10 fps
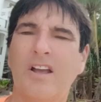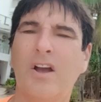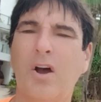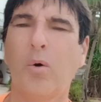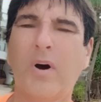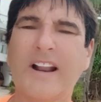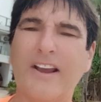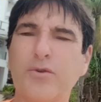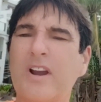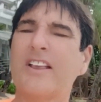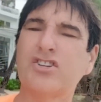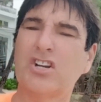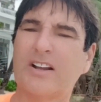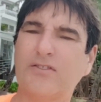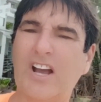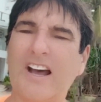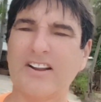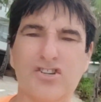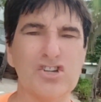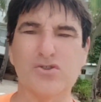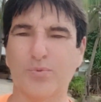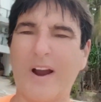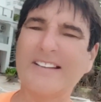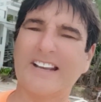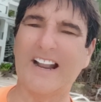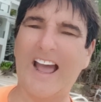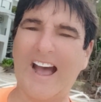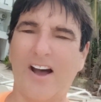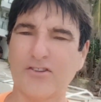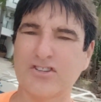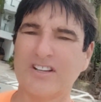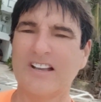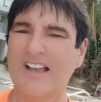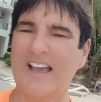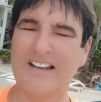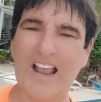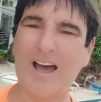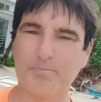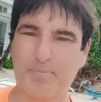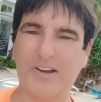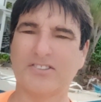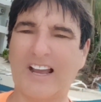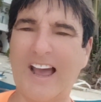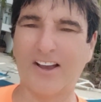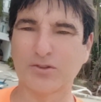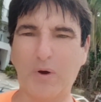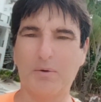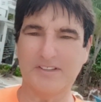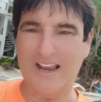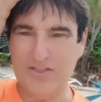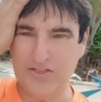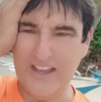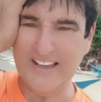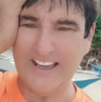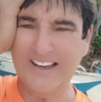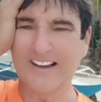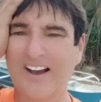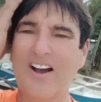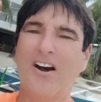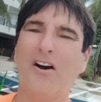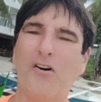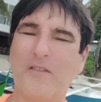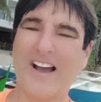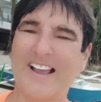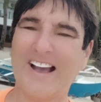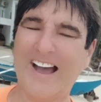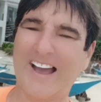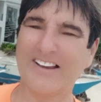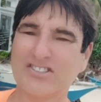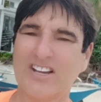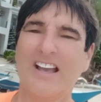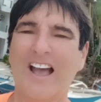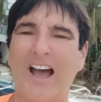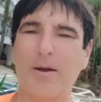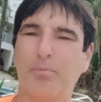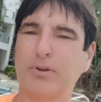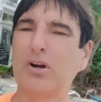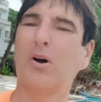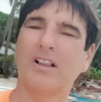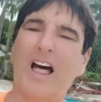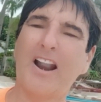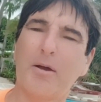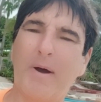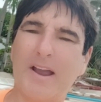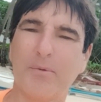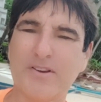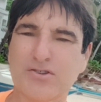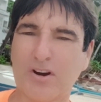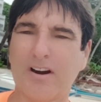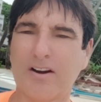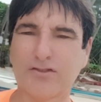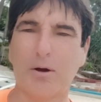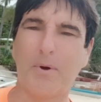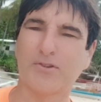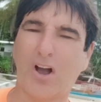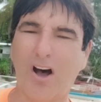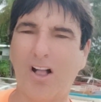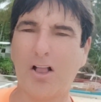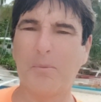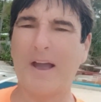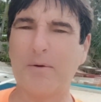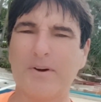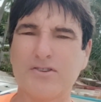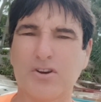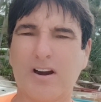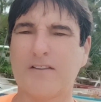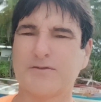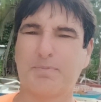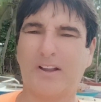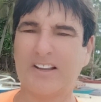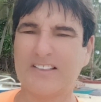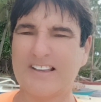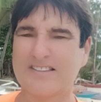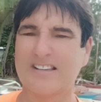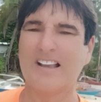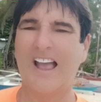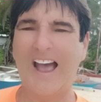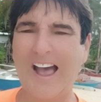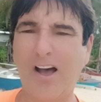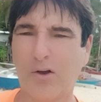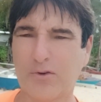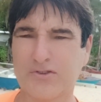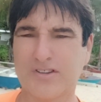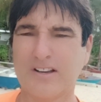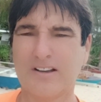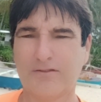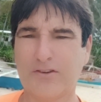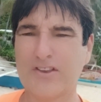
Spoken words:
What I really should have done is just rented a house and not built a house. What was I thinking? Oh my gosh, I blew a lot of my reserves, almost all of my reserves, building this house for this